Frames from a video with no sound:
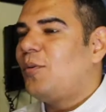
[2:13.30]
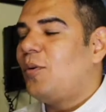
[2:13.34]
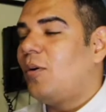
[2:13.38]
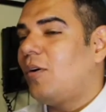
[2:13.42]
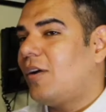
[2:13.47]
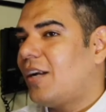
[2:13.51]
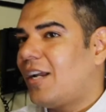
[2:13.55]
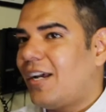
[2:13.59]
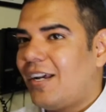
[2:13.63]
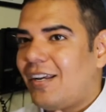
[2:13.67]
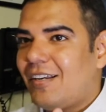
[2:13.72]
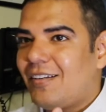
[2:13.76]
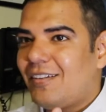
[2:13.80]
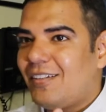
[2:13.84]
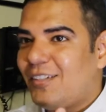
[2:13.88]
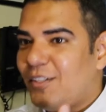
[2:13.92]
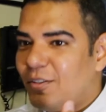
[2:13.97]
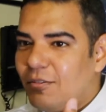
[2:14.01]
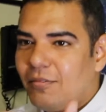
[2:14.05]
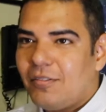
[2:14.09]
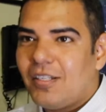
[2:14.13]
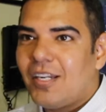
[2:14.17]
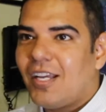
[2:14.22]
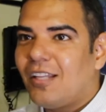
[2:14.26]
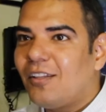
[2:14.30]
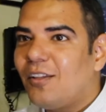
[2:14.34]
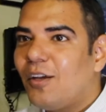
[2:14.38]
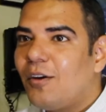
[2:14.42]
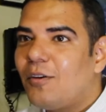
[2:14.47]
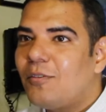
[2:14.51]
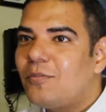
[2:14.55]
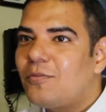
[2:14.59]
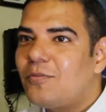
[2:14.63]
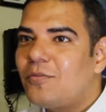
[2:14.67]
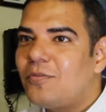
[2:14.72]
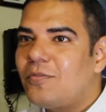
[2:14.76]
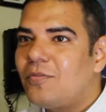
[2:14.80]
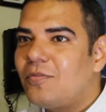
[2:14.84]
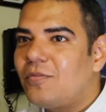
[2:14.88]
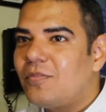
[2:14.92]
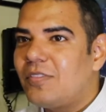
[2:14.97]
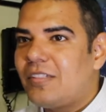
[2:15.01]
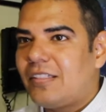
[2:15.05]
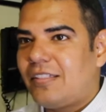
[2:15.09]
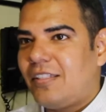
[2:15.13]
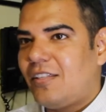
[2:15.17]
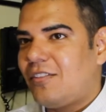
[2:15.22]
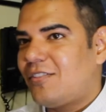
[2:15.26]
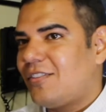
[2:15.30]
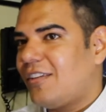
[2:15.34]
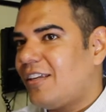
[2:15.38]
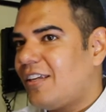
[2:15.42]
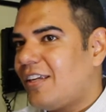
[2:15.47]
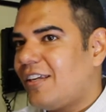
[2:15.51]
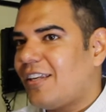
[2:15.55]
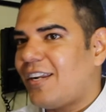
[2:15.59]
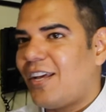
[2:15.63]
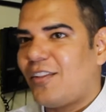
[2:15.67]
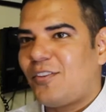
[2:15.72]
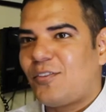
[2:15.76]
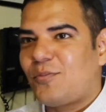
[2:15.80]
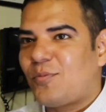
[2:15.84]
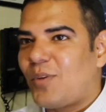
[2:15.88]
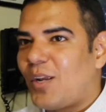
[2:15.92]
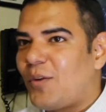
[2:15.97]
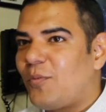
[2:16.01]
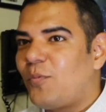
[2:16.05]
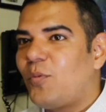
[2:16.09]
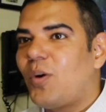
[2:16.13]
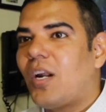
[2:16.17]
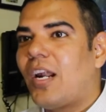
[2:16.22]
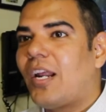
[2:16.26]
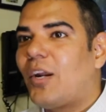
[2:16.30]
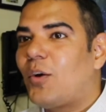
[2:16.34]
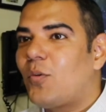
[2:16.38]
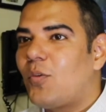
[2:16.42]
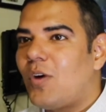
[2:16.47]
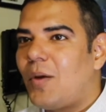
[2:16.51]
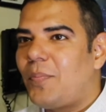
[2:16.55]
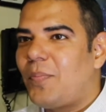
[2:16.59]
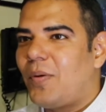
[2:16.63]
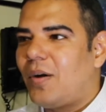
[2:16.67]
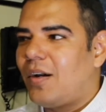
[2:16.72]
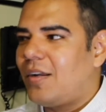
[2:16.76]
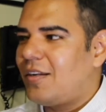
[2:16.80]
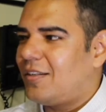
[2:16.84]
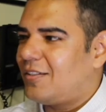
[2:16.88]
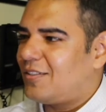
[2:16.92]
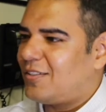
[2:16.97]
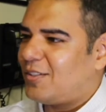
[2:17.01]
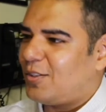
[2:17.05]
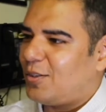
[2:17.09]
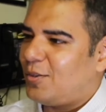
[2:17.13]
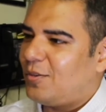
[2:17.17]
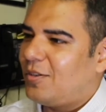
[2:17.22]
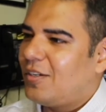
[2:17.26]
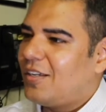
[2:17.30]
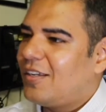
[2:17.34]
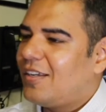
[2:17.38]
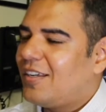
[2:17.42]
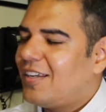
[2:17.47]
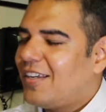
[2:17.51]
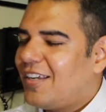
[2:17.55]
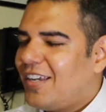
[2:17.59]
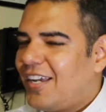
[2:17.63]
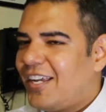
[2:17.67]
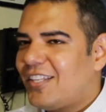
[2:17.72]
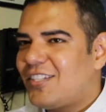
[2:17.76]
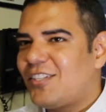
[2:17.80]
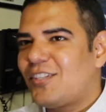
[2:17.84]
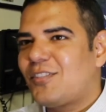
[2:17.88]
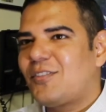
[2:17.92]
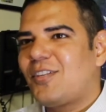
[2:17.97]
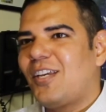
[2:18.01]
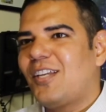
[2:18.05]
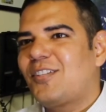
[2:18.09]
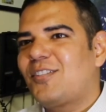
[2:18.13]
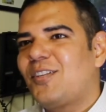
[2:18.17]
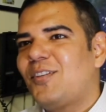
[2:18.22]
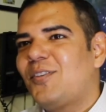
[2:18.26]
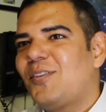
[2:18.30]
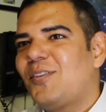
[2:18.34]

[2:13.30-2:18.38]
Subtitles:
Well, and I love DC, and I just write what I grew up on, and so it's